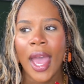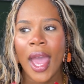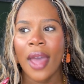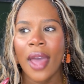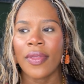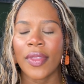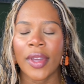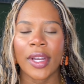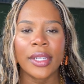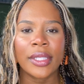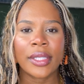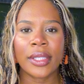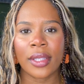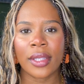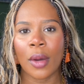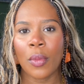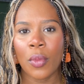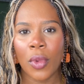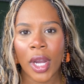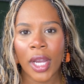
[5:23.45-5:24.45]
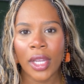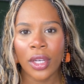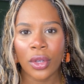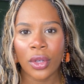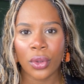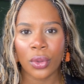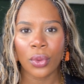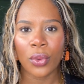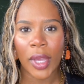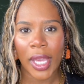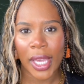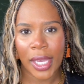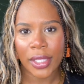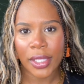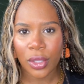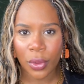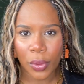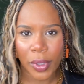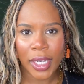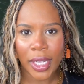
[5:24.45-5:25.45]
And there's someone who
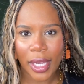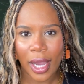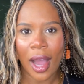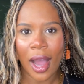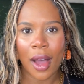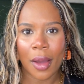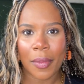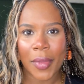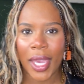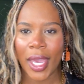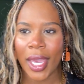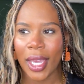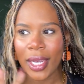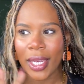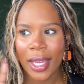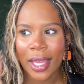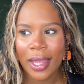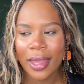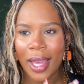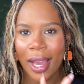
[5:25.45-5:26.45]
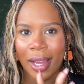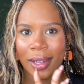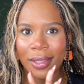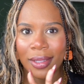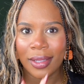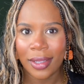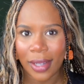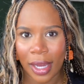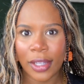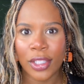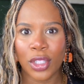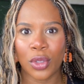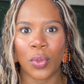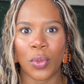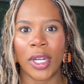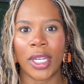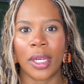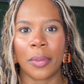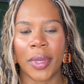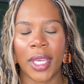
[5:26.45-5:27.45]
is going to come in that does
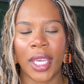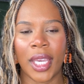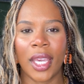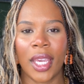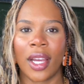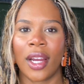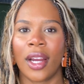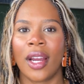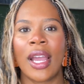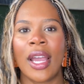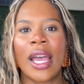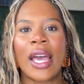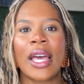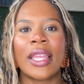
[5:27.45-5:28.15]
want to be here,